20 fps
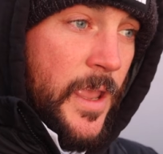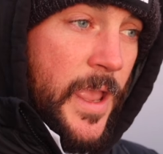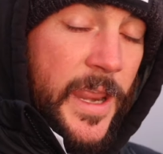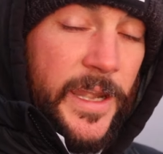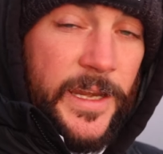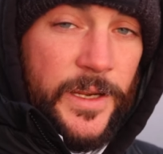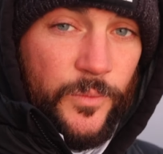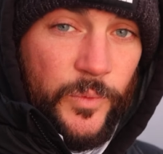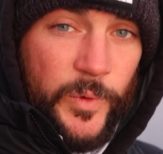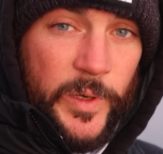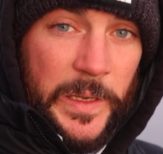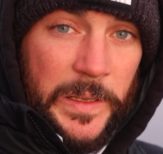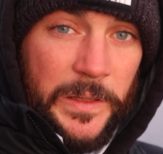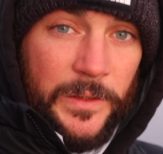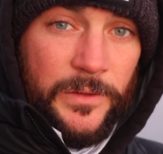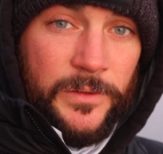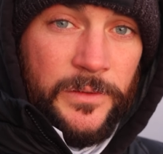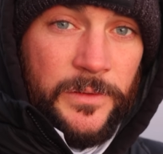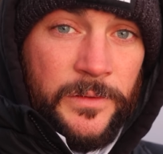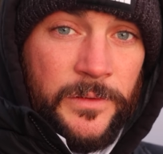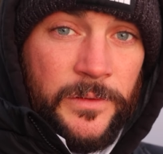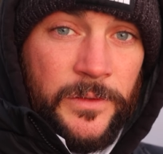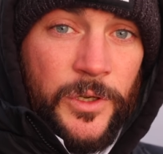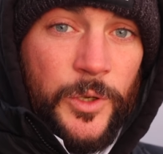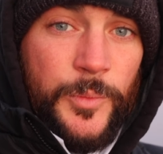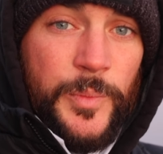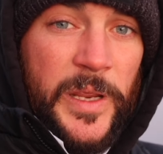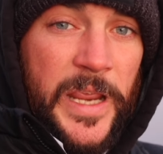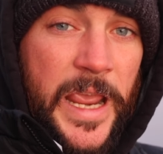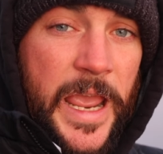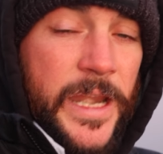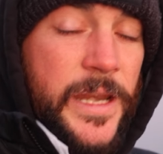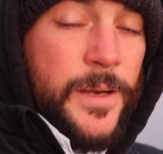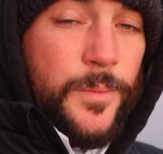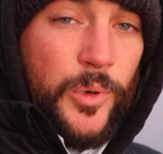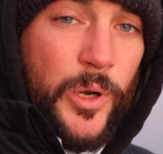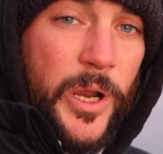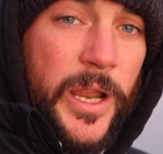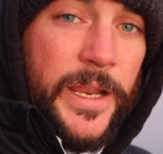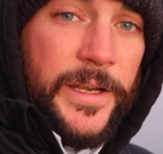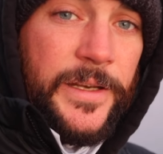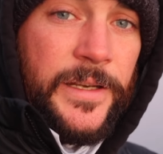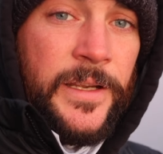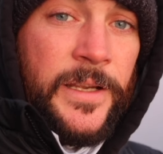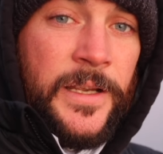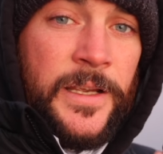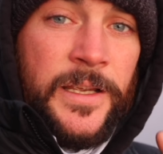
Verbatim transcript: Any reel could be any brand